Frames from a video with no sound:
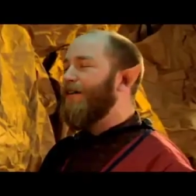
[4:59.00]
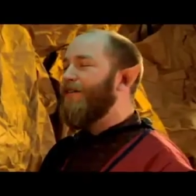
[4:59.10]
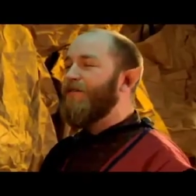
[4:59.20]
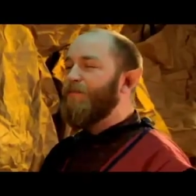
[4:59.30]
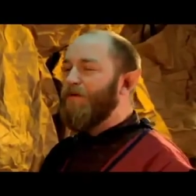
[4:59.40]
man. You're
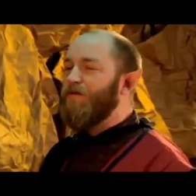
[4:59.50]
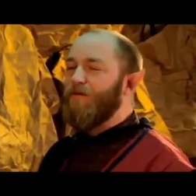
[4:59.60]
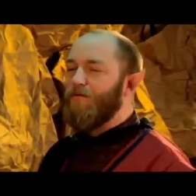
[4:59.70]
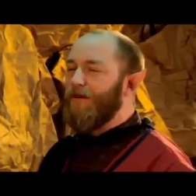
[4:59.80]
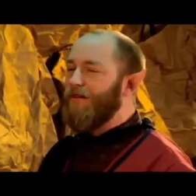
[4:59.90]
supposed
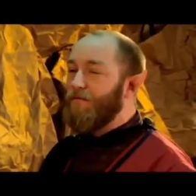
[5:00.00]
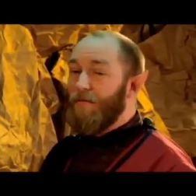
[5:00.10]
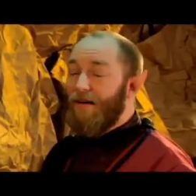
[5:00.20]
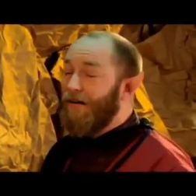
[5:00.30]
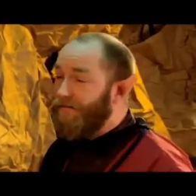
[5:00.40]
to arrest them.
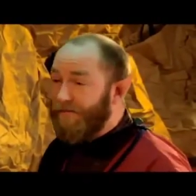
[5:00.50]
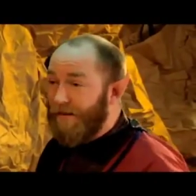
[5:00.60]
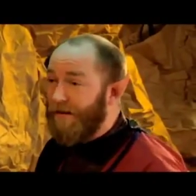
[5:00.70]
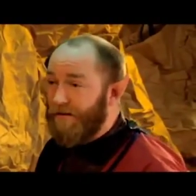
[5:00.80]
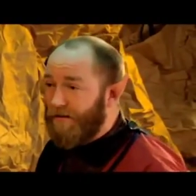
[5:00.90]
I
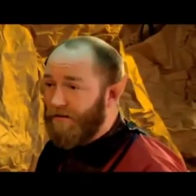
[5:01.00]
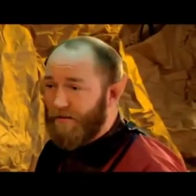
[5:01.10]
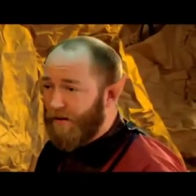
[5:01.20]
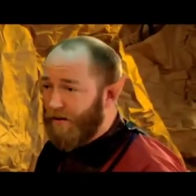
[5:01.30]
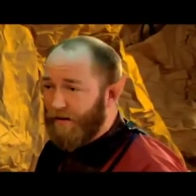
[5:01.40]
fucking shoot
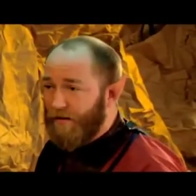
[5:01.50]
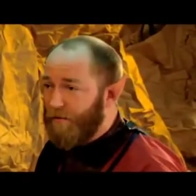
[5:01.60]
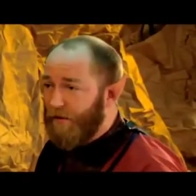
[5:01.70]
the guys,